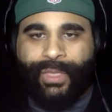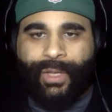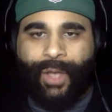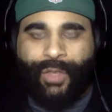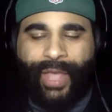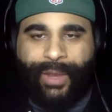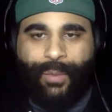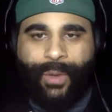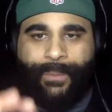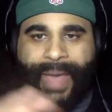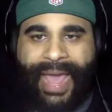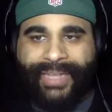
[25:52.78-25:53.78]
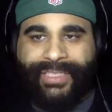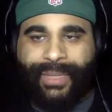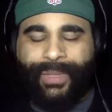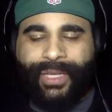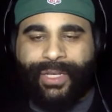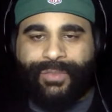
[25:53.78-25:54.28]
unlike what Mac did,
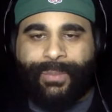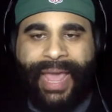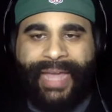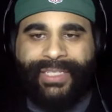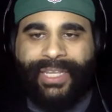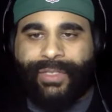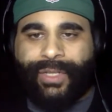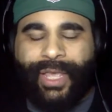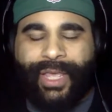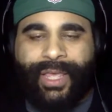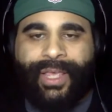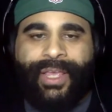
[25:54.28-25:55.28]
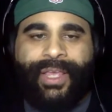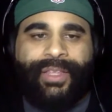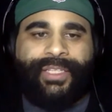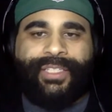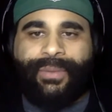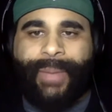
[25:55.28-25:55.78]
because Mac didn't
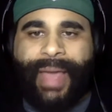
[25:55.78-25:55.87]
listen.